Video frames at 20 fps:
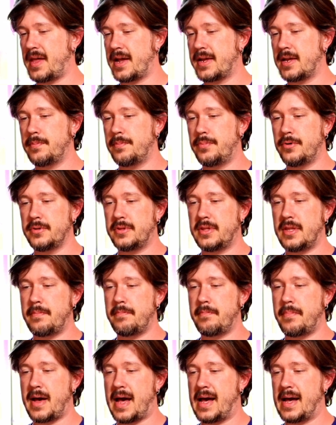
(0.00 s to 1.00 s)
I can put them
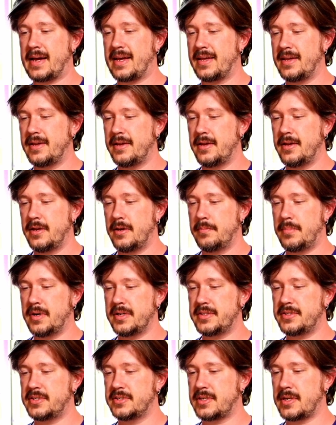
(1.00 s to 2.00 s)
back,
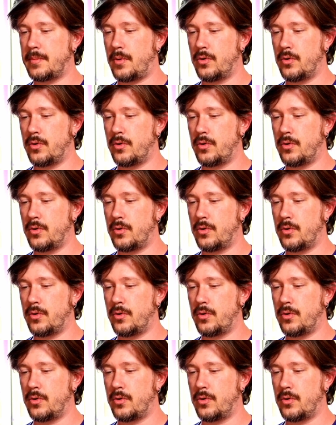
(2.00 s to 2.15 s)
but since I'm